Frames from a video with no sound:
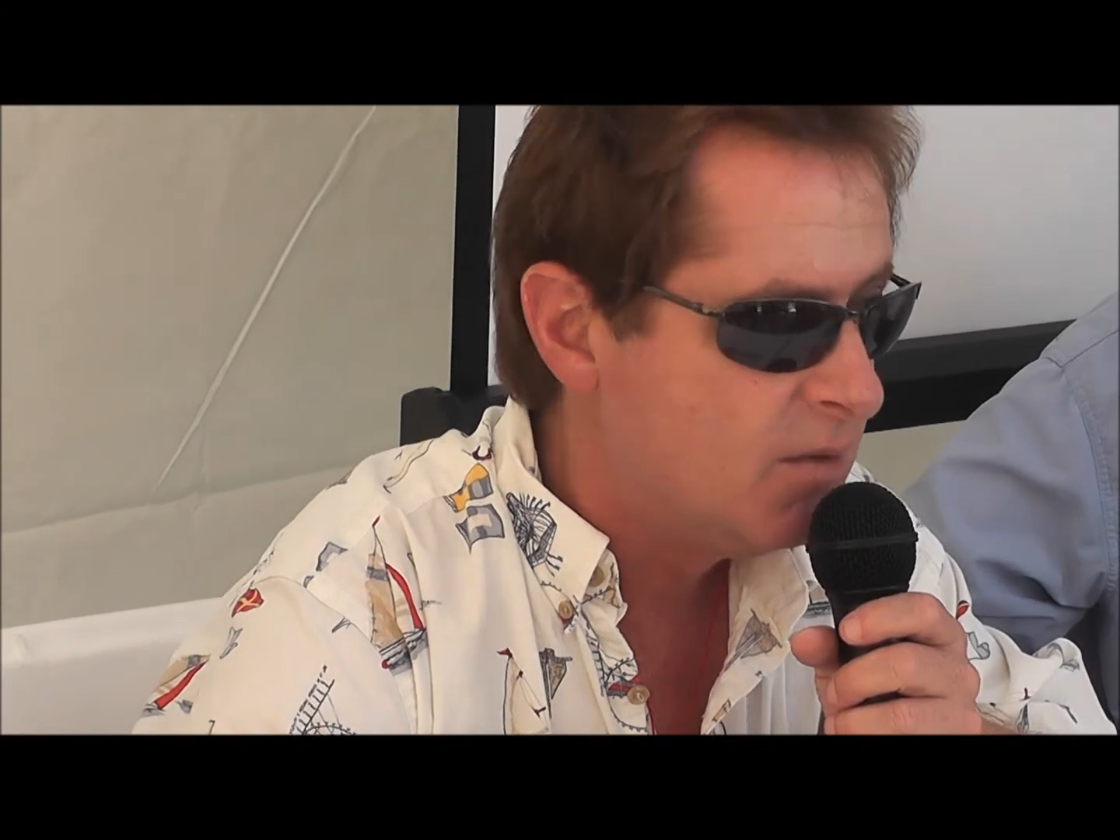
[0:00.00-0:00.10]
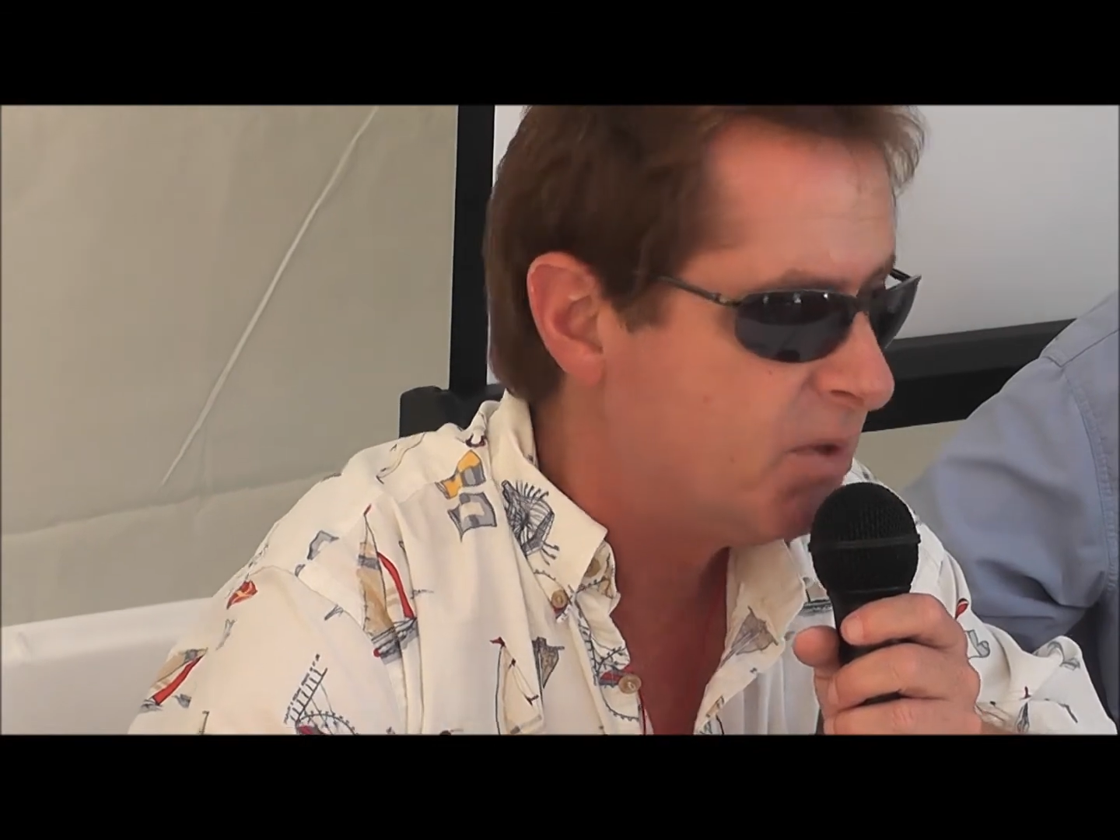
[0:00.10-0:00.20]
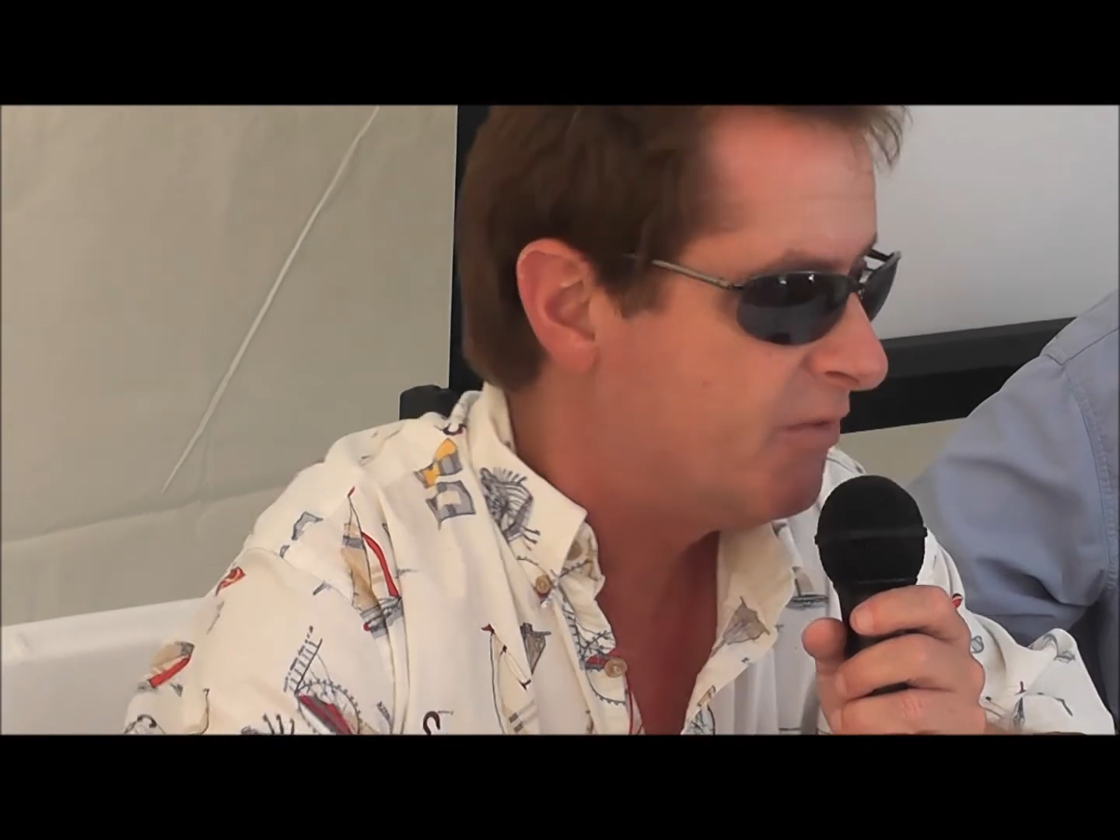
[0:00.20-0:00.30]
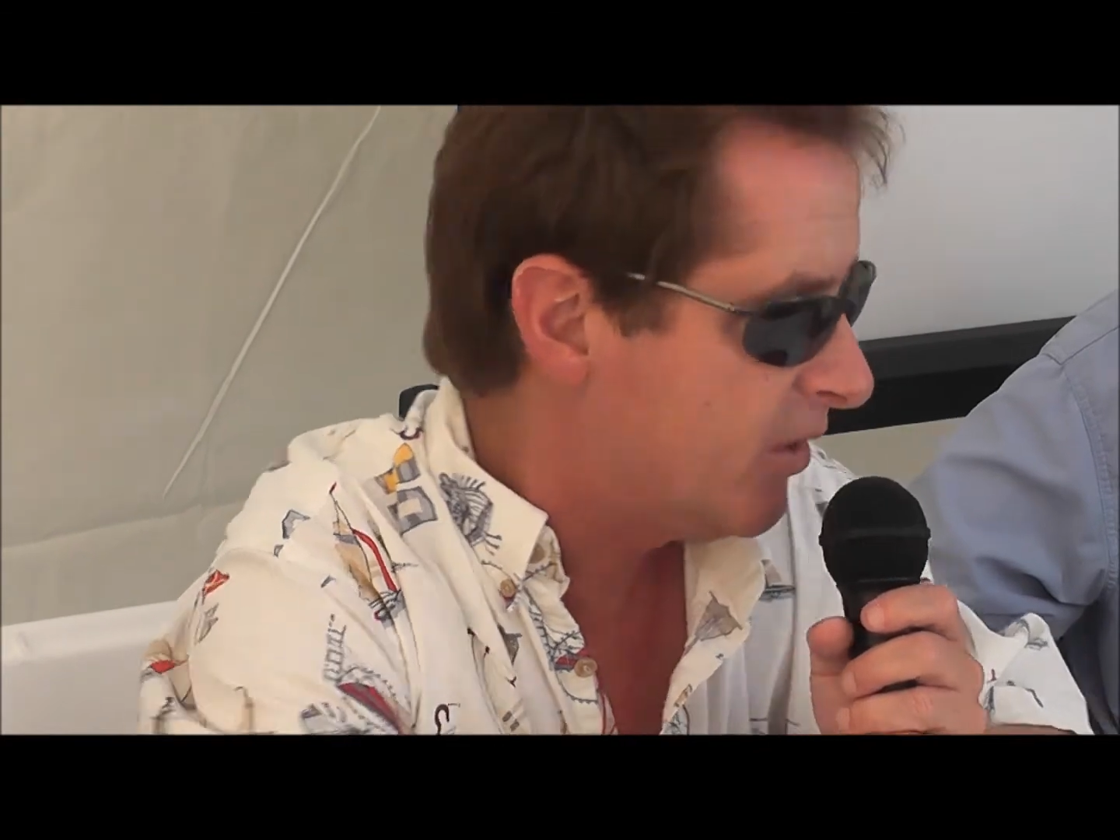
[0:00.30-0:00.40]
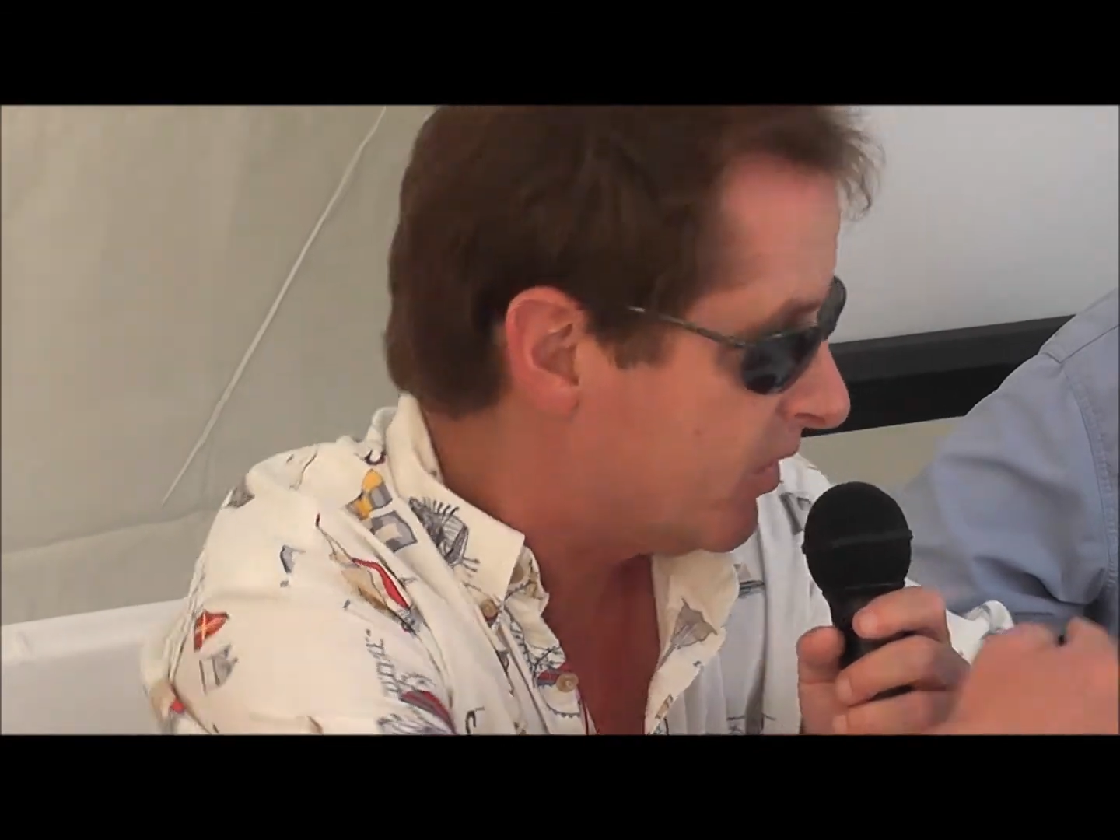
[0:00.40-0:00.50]

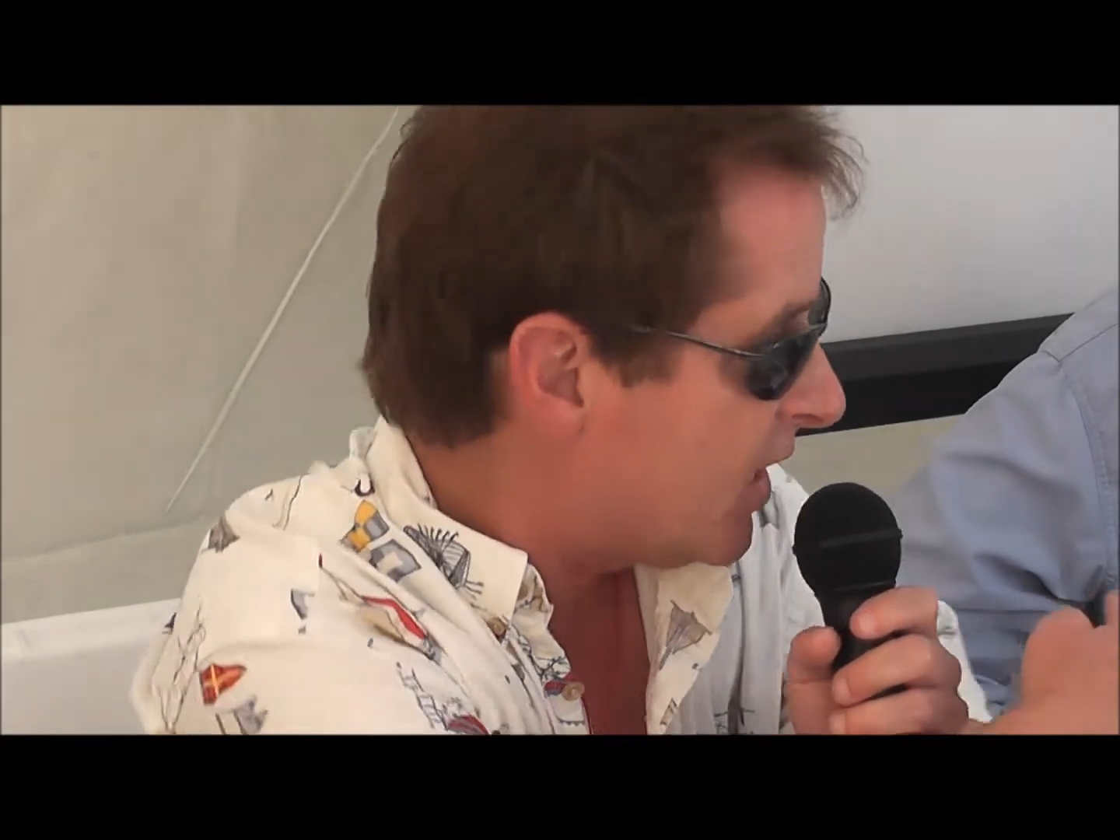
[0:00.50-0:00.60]
but if they're in